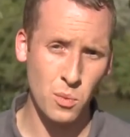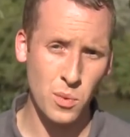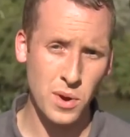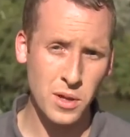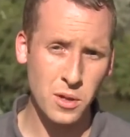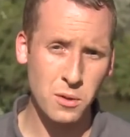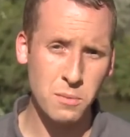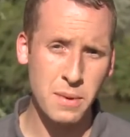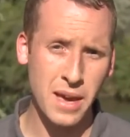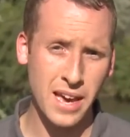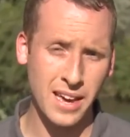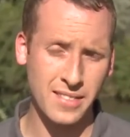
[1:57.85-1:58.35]

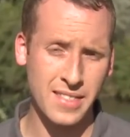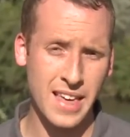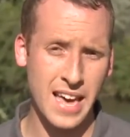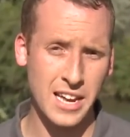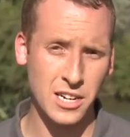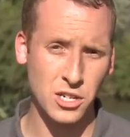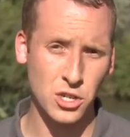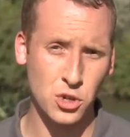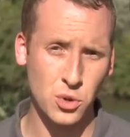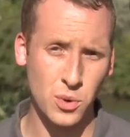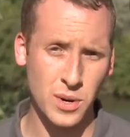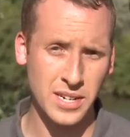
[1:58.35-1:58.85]
will make
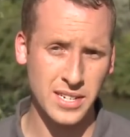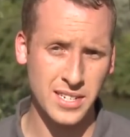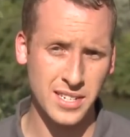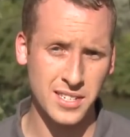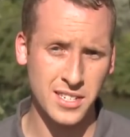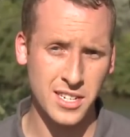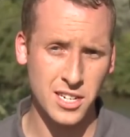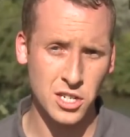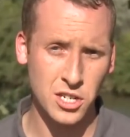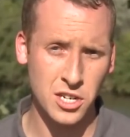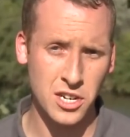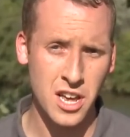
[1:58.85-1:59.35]
that joint
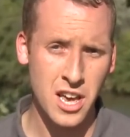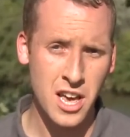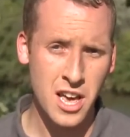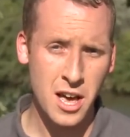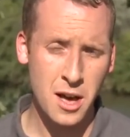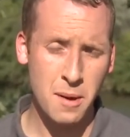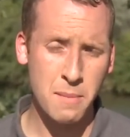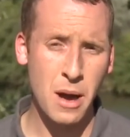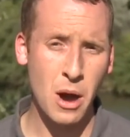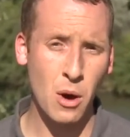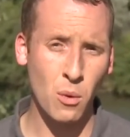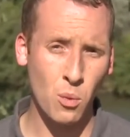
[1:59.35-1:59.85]
decision
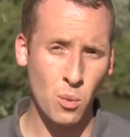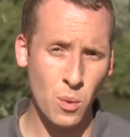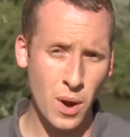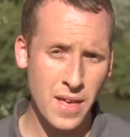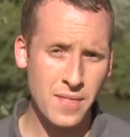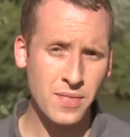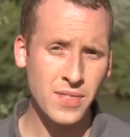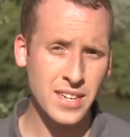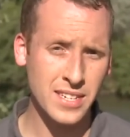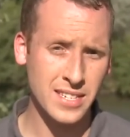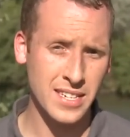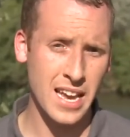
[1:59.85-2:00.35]
about
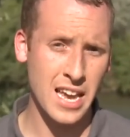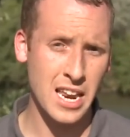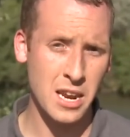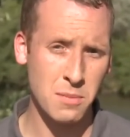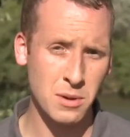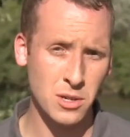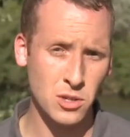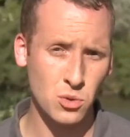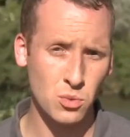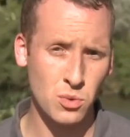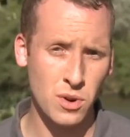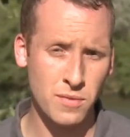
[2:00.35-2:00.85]
when this
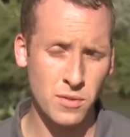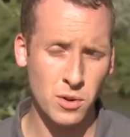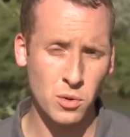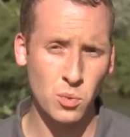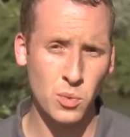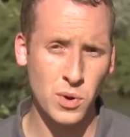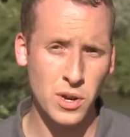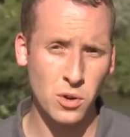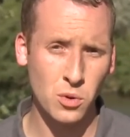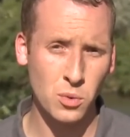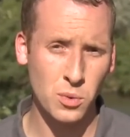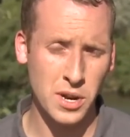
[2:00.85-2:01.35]
Animas River
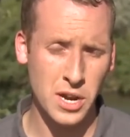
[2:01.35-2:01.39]
will